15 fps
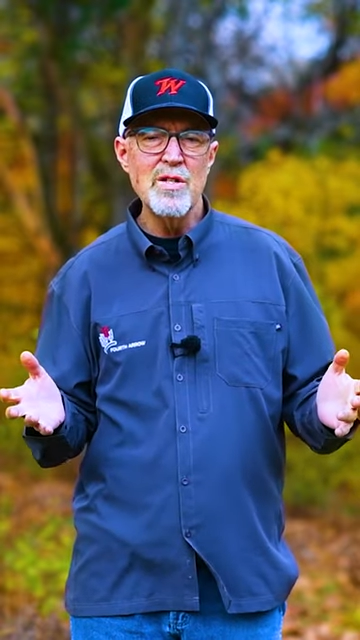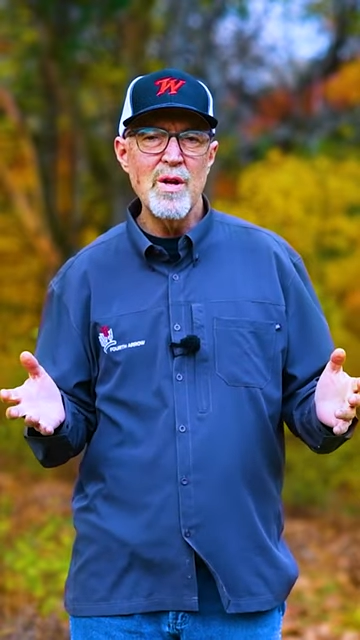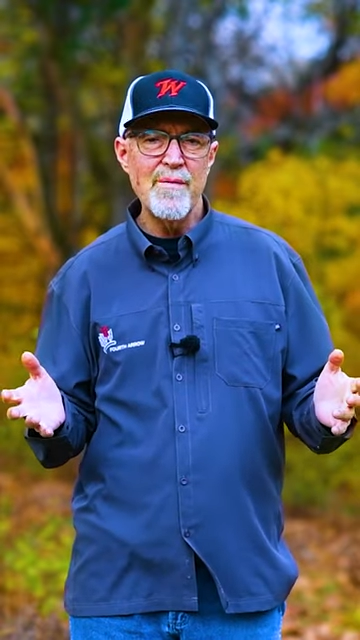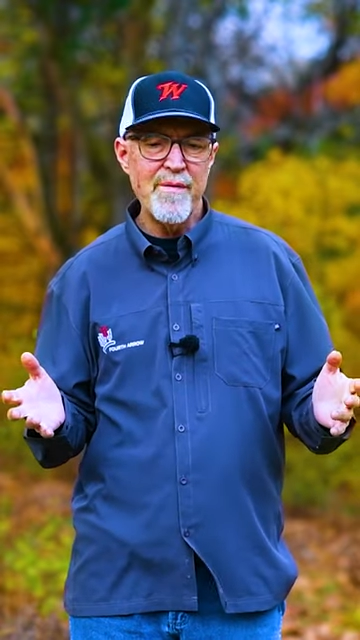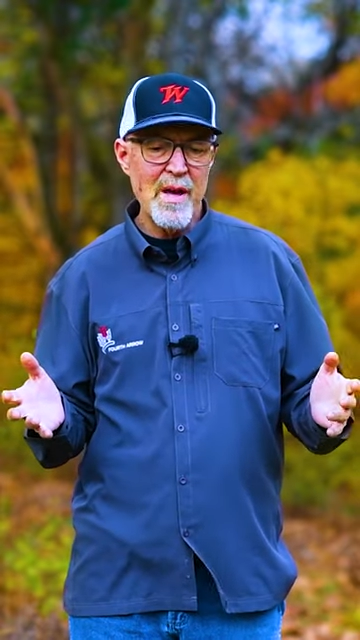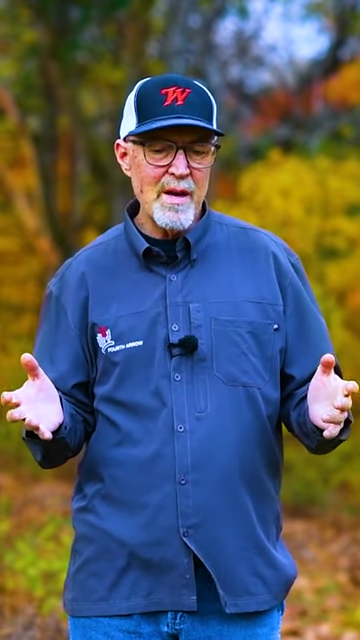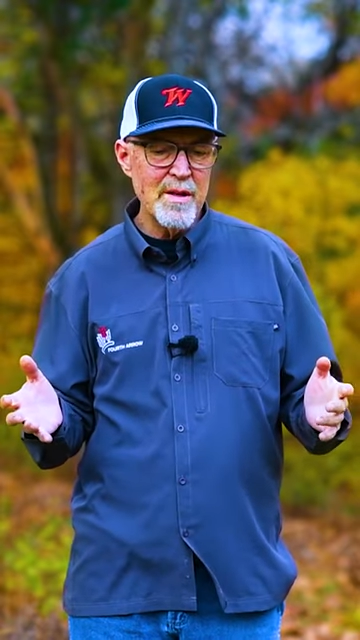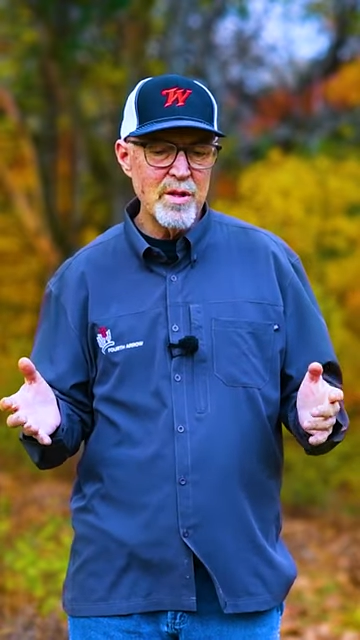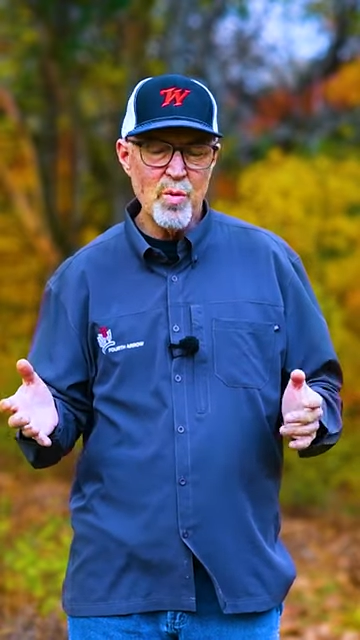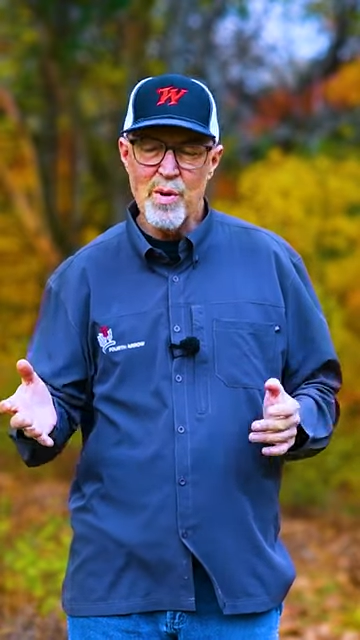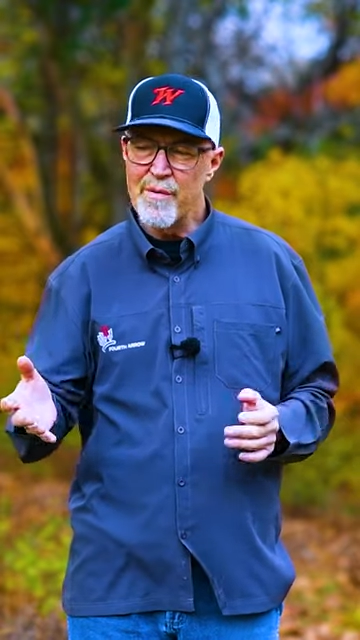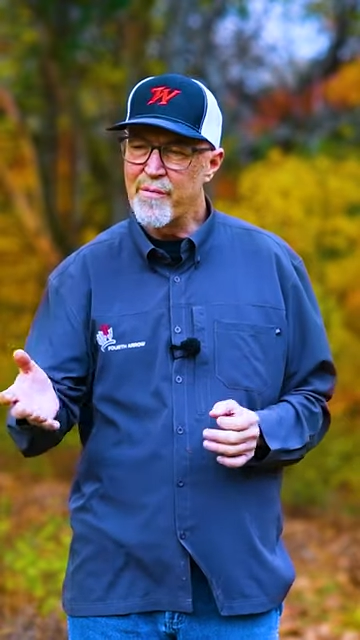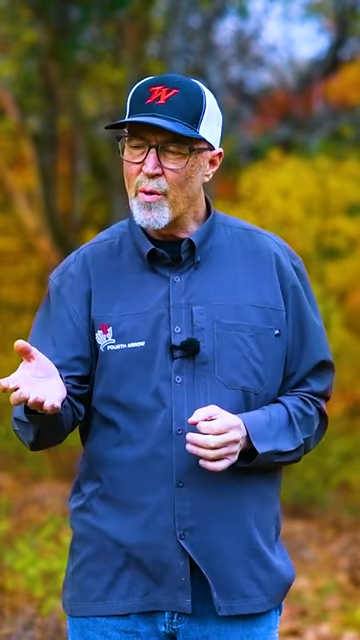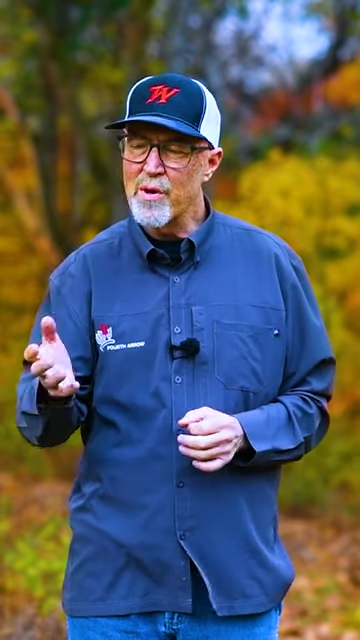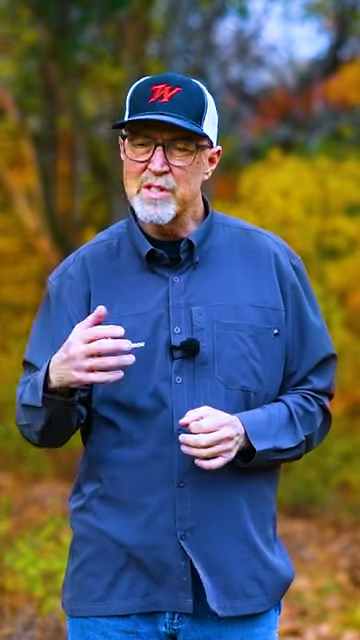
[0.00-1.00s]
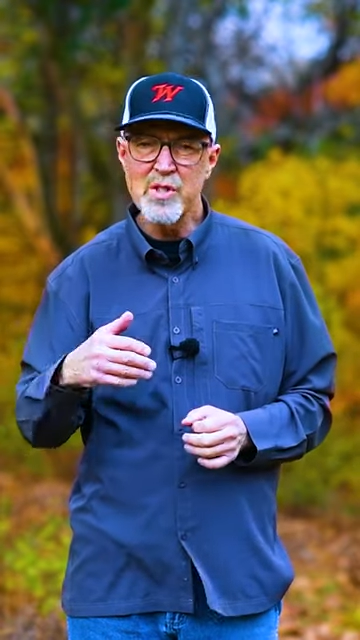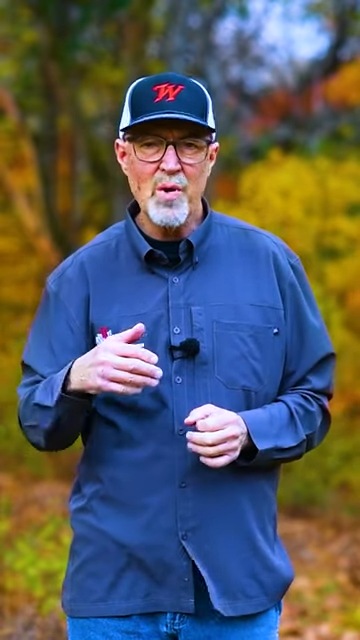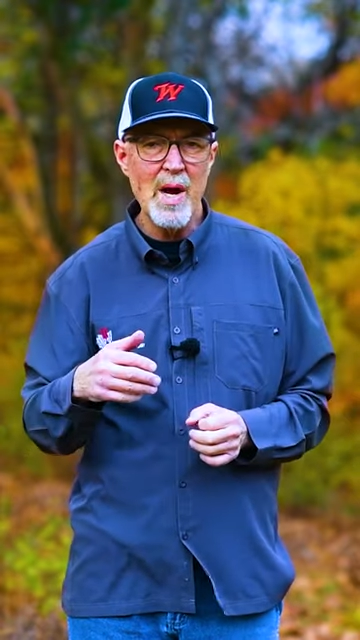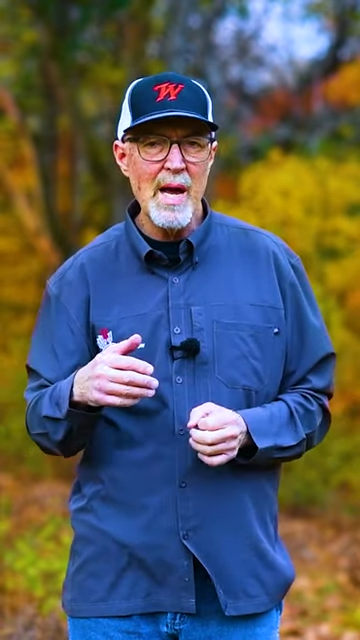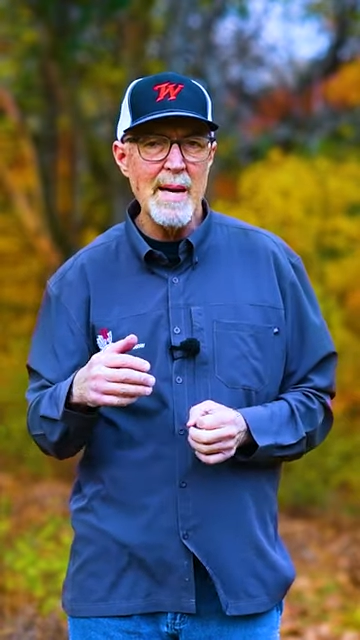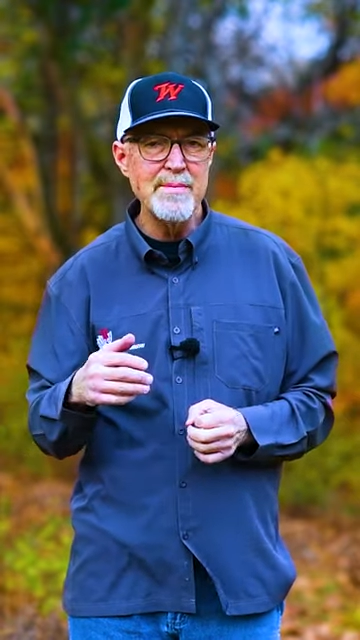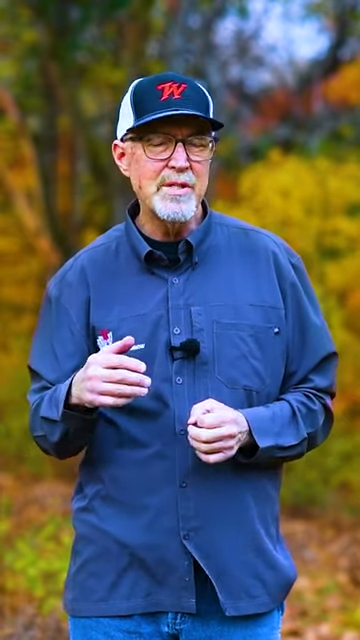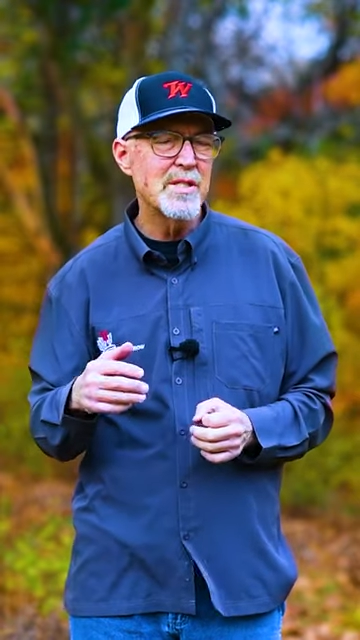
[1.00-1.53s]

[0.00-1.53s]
and you found three or four scrapes,